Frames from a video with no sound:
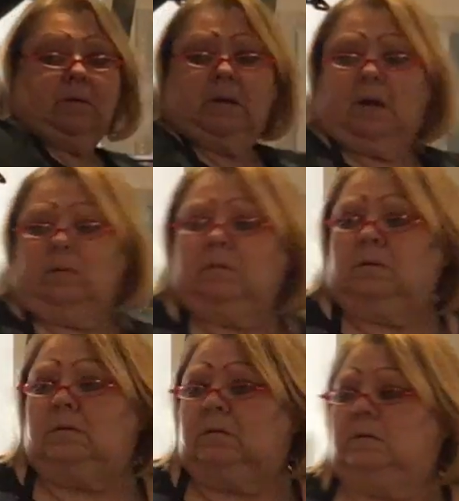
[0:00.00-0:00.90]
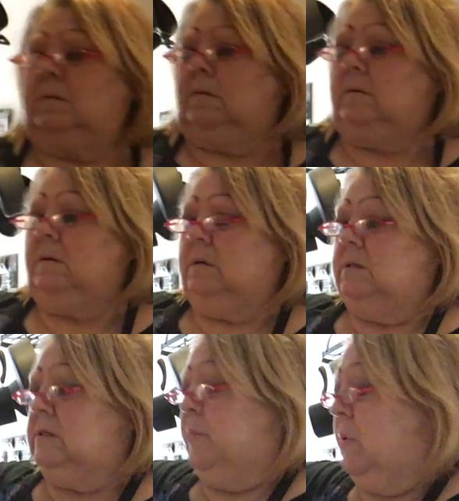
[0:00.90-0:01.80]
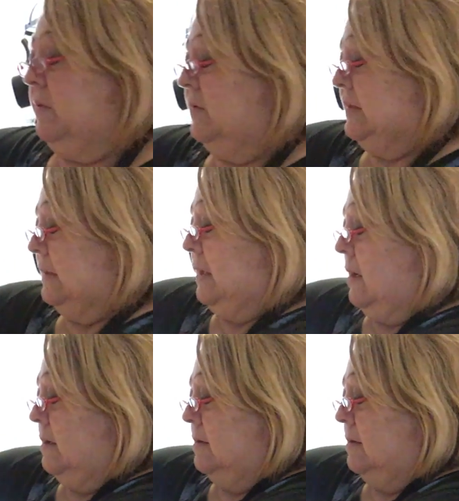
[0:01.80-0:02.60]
we go. Dump all those in there.